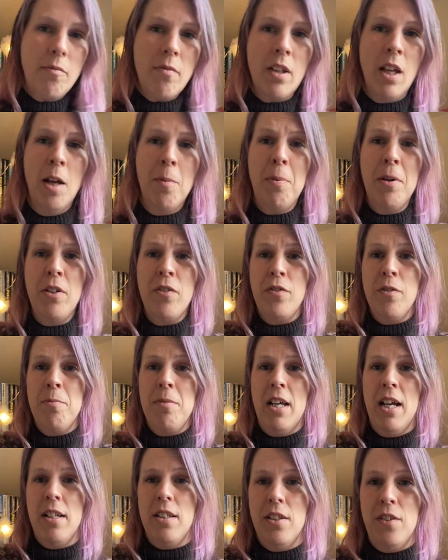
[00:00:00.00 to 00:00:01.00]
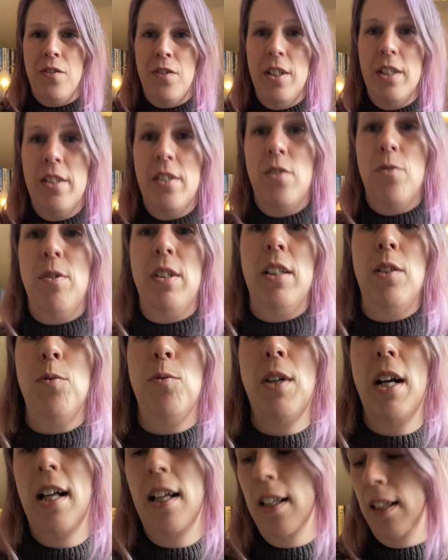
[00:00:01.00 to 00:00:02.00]
Apart from that, it fits really
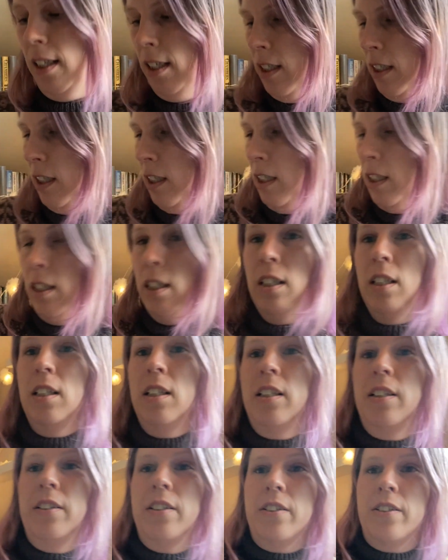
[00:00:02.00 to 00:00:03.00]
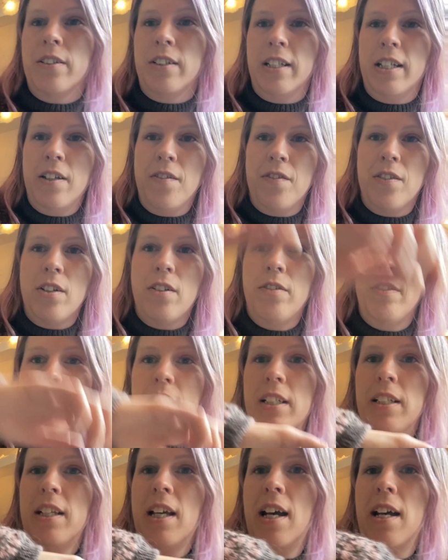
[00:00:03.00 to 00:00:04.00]
well. The sleeves are
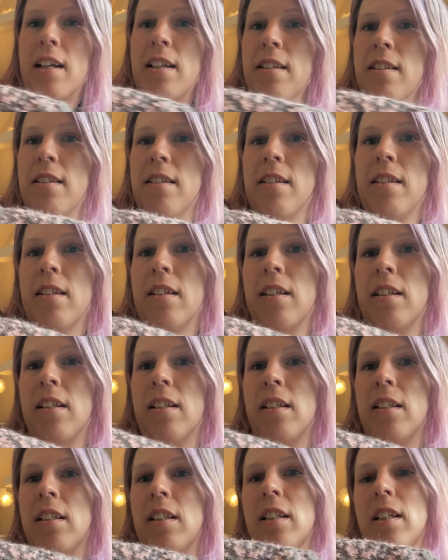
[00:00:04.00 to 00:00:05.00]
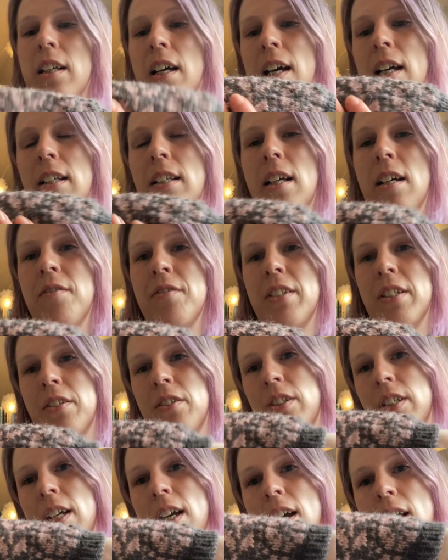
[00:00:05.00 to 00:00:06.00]
really nice. I love that
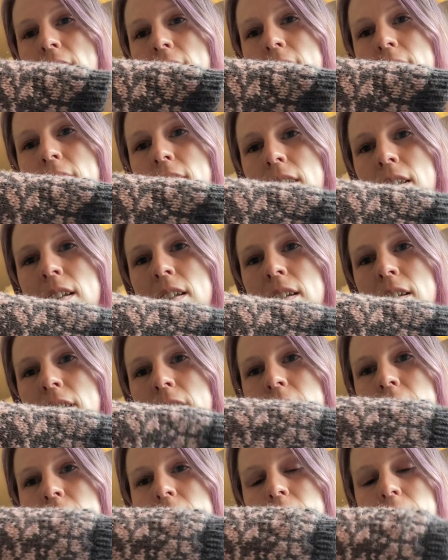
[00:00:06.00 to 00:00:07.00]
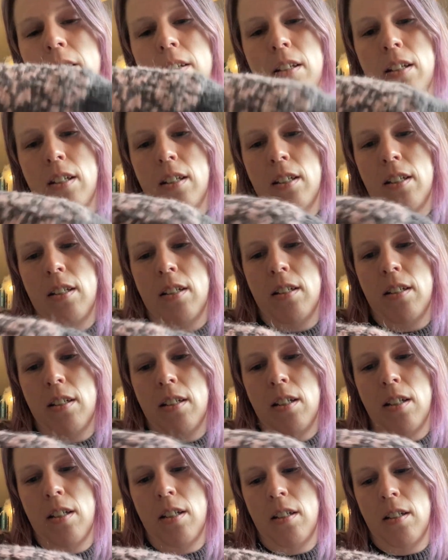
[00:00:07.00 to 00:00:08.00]
she has a
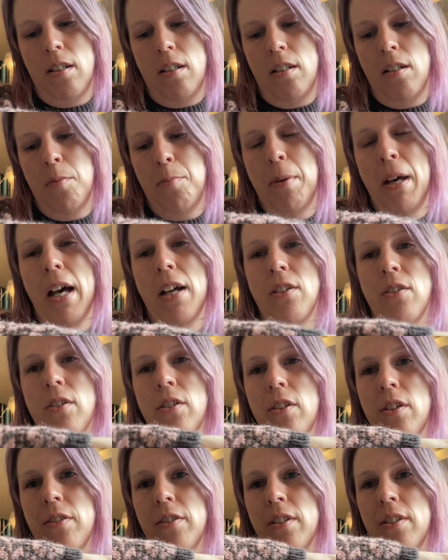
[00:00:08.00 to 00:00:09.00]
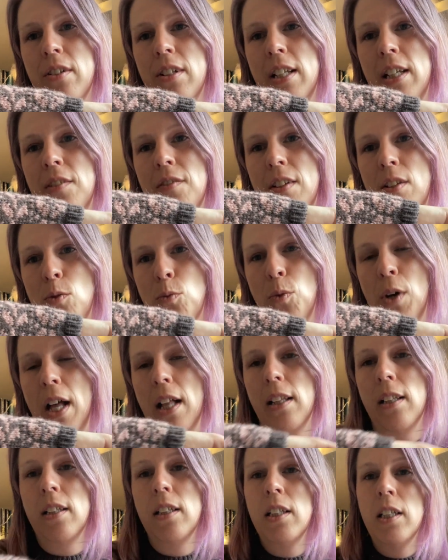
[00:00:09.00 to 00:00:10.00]
pattern on the sleeve as
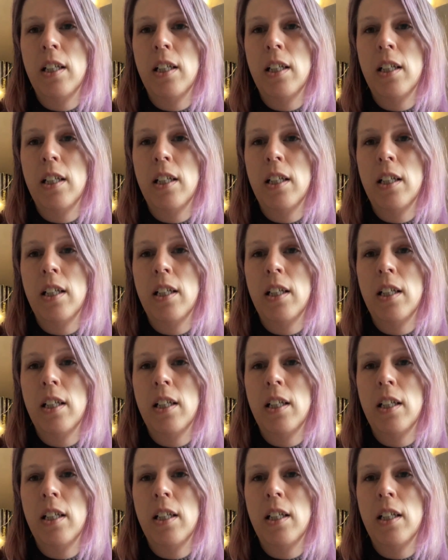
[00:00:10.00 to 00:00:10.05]
well.